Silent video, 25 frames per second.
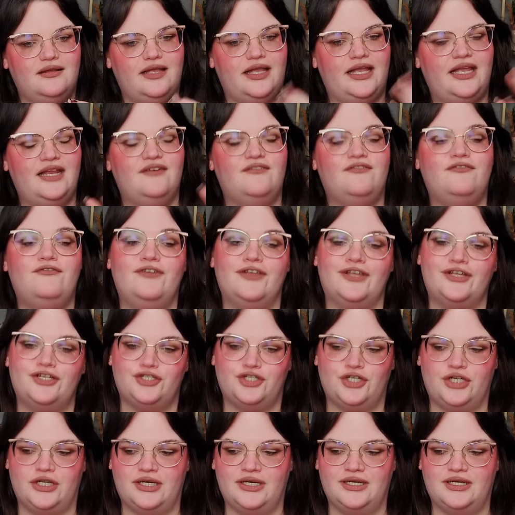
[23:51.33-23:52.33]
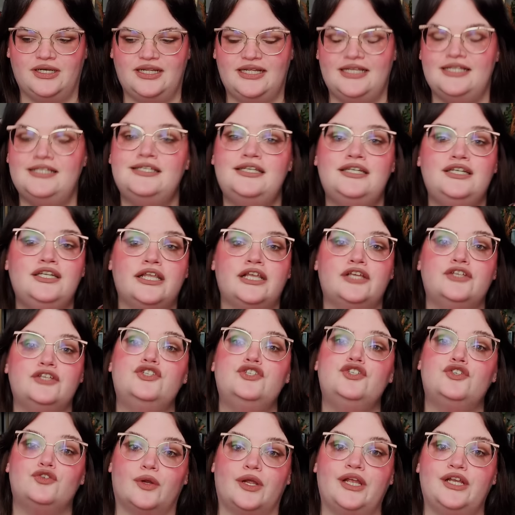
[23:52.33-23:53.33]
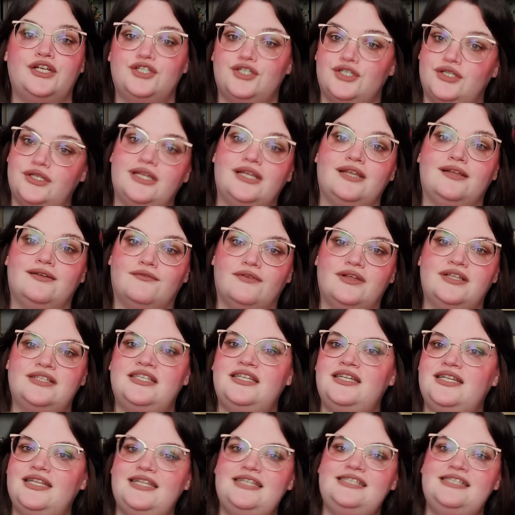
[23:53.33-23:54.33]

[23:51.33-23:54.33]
in fiction isn't like a strange thing, it's